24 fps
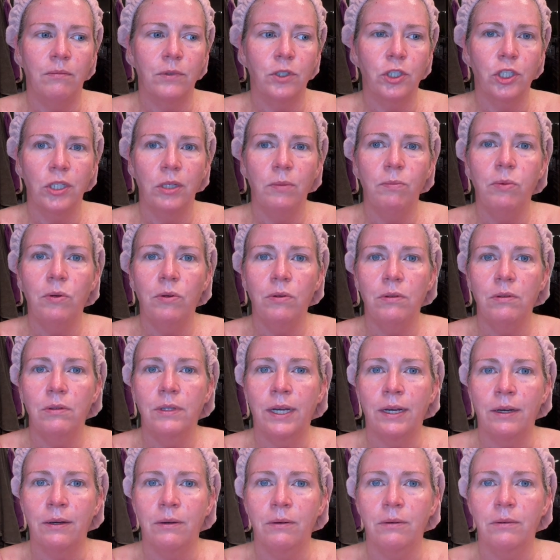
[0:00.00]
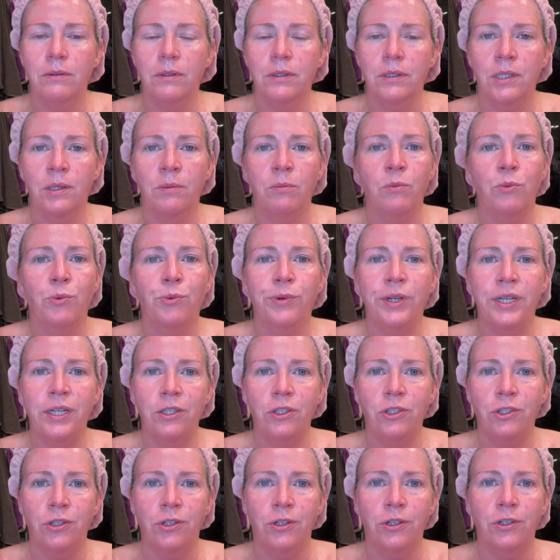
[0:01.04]
she pulled out some
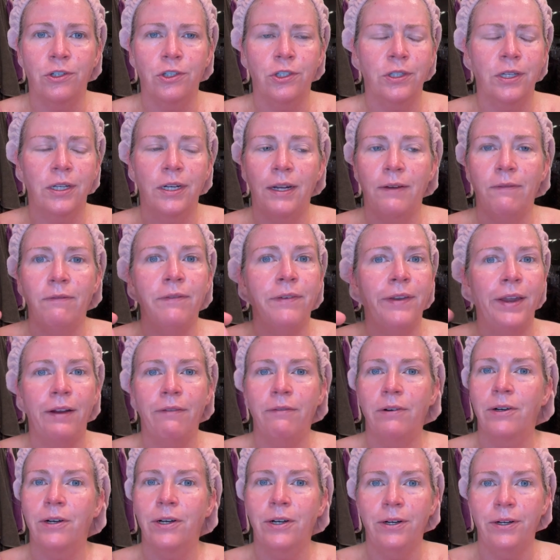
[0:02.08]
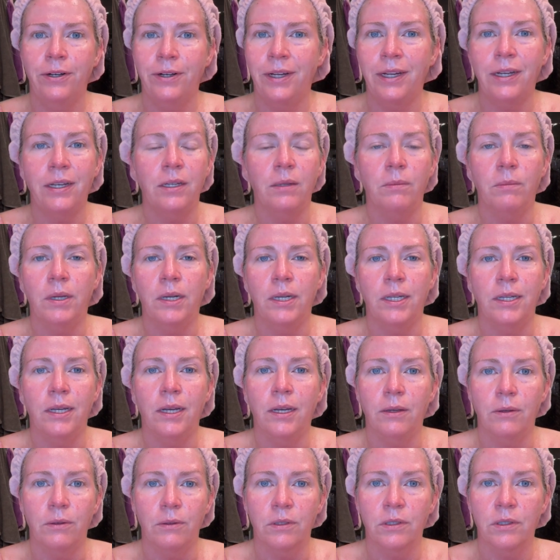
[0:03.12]
research that I've never heard anybody
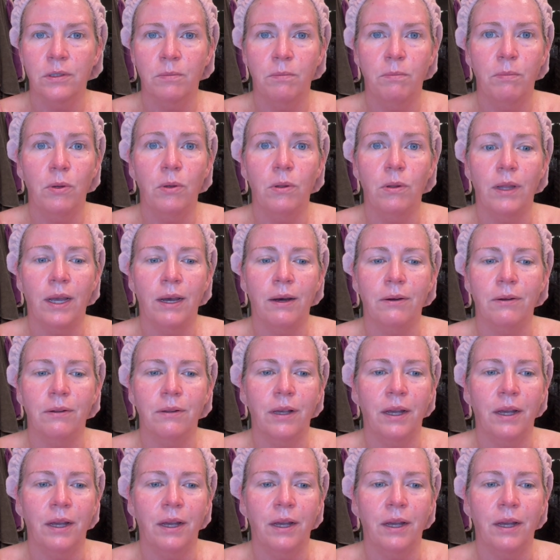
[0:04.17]
else pull out.